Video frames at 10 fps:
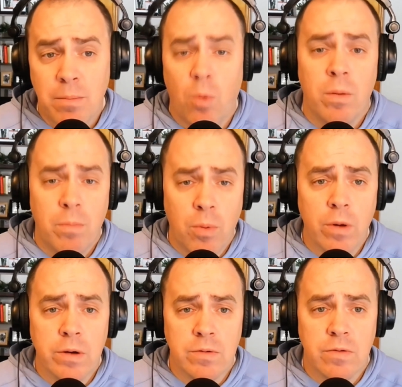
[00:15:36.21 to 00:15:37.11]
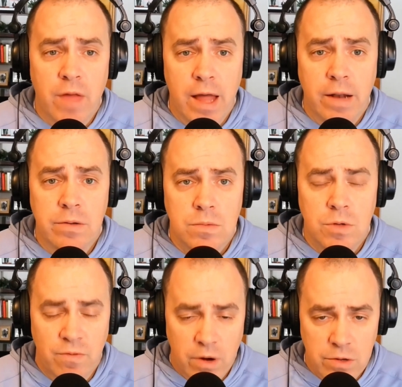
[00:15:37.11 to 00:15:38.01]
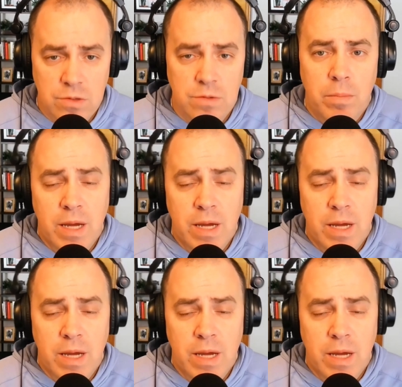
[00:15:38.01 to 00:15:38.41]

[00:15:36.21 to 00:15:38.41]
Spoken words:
more important than your first,